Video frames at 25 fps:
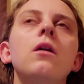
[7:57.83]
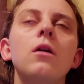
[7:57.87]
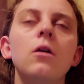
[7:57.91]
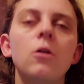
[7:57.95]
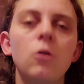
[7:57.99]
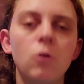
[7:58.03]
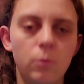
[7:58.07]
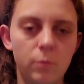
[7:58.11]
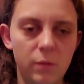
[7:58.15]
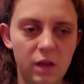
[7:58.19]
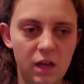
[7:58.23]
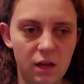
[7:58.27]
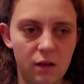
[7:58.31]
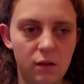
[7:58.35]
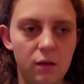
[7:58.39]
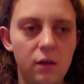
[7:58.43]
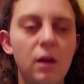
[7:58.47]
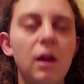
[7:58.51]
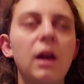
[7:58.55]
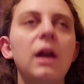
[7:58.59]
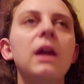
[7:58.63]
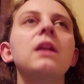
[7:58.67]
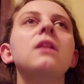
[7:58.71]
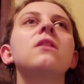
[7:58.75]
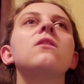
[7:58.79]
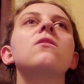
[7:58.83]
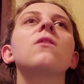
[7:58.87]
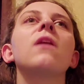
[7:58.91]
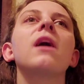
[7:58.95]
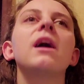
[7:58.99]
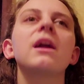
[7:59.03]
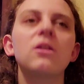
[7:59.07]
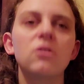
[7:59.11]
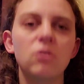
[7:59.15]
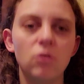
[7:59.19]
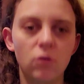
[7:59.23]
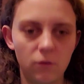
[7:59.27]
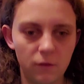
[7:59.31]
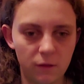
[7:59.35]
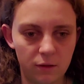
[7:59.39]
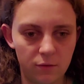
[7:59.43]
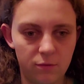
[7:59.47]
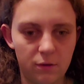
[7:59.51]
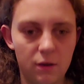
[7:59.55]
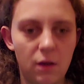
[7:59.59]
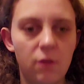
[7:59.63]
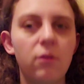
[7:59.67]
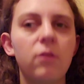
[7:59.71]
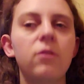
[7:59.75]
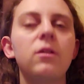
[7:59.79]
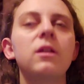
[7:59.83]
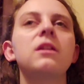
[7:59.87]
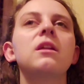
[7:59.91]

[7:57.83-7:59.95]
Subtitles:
Oh man, I totally forgot what